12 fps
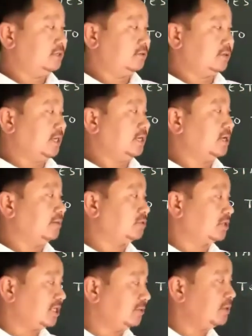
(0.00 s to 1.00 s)
Okay, you have to
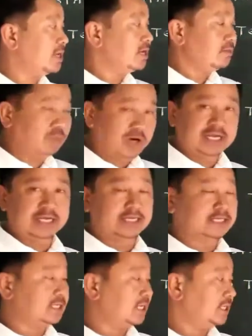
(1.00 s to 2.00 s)
keep boiling
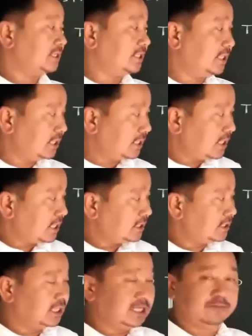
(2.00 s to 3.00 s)
it till
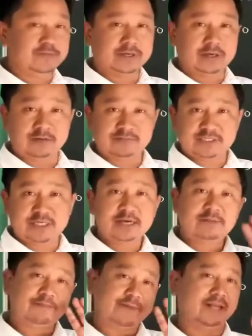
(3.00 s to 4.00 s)
the leaf becomes
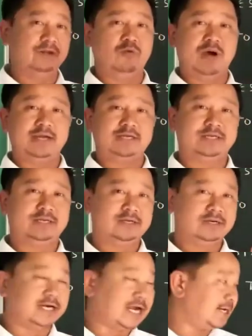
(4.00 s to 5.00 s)
pale white.
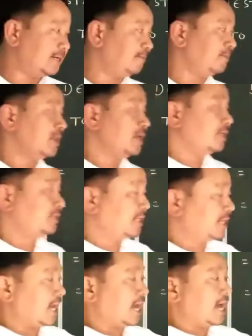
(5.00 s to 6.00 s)
Alright,
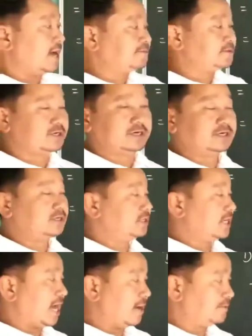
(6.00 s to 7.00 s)
then after
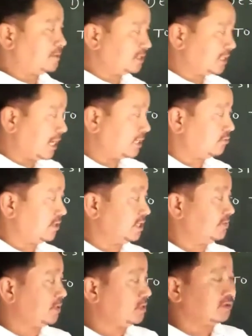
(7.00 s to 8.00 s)
that, when
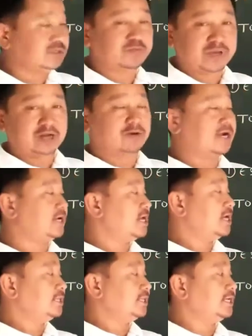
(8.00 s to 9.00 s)
it becomes pale white,
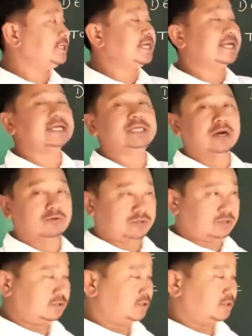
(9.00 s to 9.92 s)
then take it out.